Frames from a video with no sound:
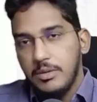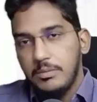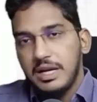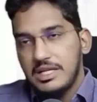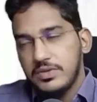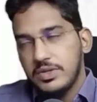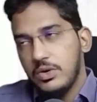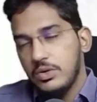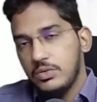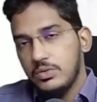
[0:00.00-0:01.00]
But as we
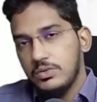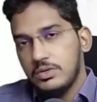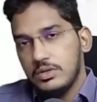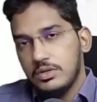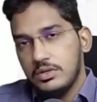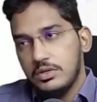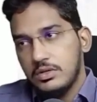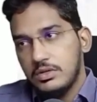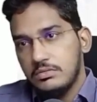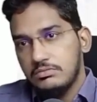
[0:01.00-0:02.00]
all
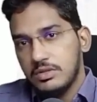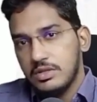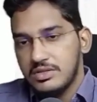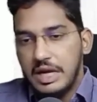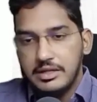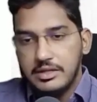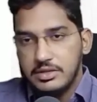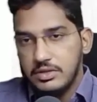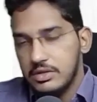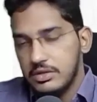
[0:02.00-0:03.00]
know, standards
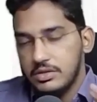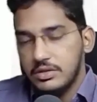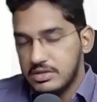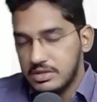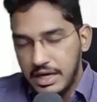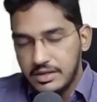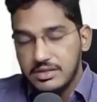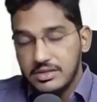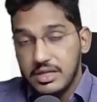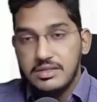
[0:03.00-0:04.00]

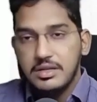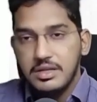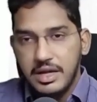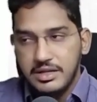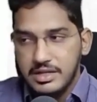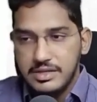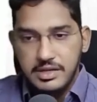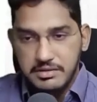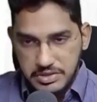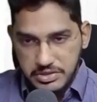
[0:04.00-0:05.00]
doesn't like easy
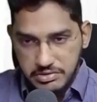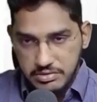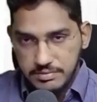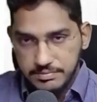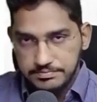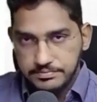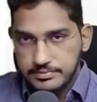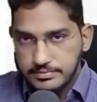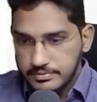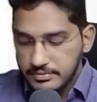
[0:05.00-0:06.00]
definitions.
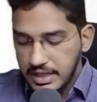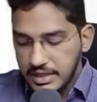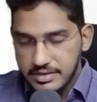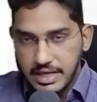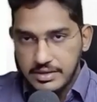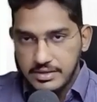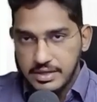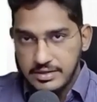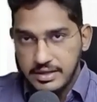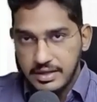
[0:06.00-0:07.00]
Standards
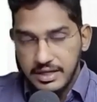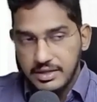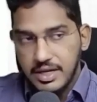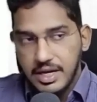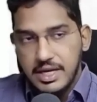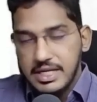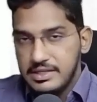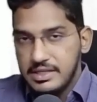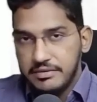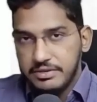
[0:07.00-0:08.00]
doesn't like
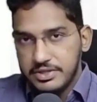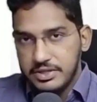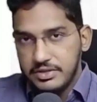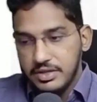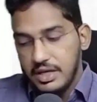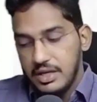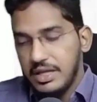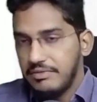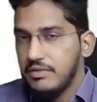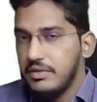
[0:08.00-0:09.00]
easy definitions. They
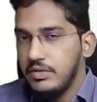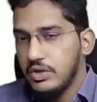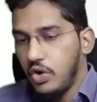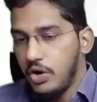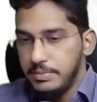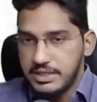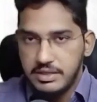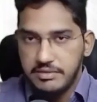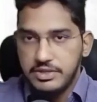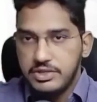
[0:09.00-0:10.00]
have given one complex
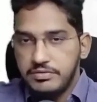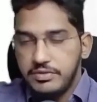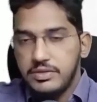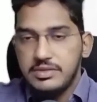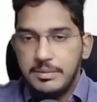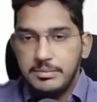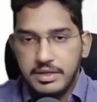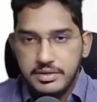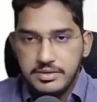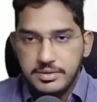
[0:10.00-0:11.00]
definition for sampling
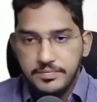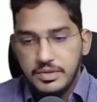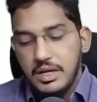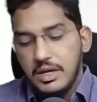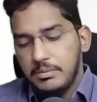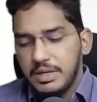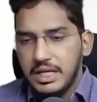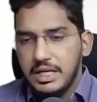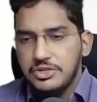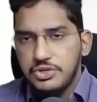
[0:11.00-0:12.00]
risk. But I
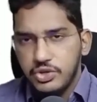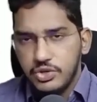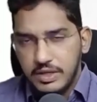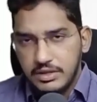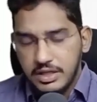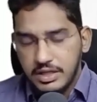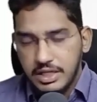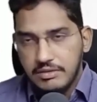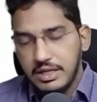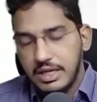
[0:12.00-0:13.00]
can assure you one thing,
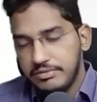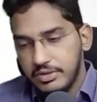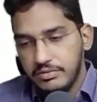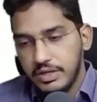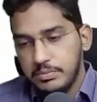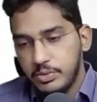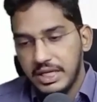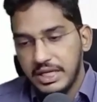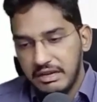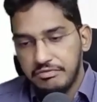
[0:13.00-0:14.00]
even after we put
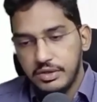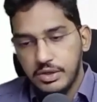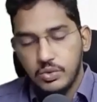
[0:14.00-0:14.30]
an effort